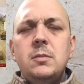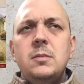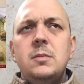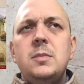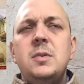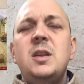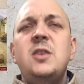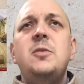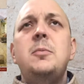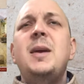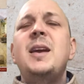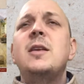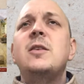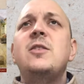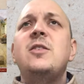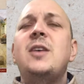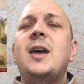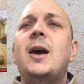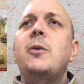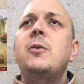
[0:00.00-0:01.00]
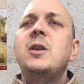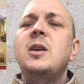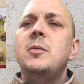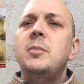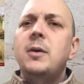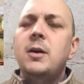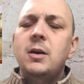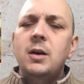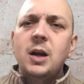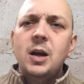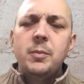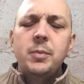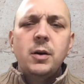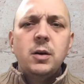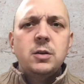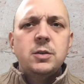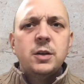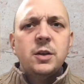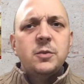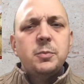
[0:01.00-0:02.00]
It doesn't make it sound any better, I
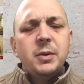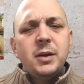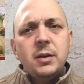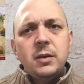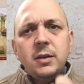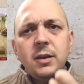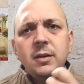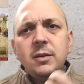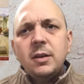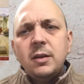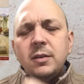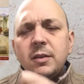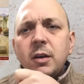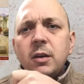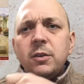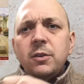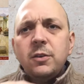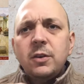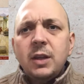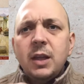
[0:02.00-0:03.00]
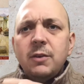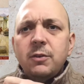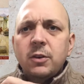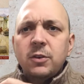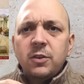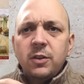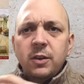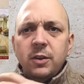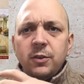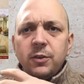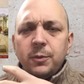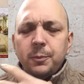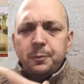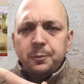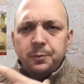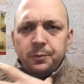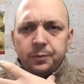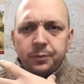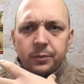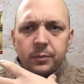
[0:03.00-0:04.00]
apologize, but it does give us this
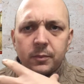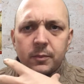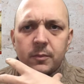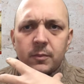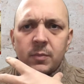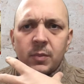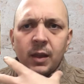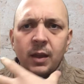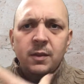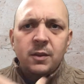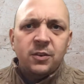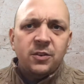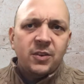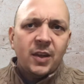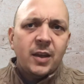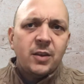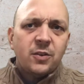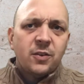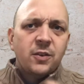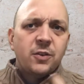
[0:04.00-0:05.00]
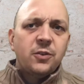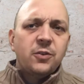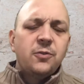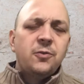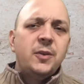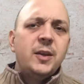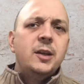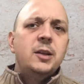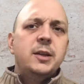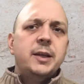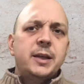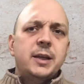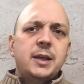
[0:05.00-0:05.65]
sense, this feeling.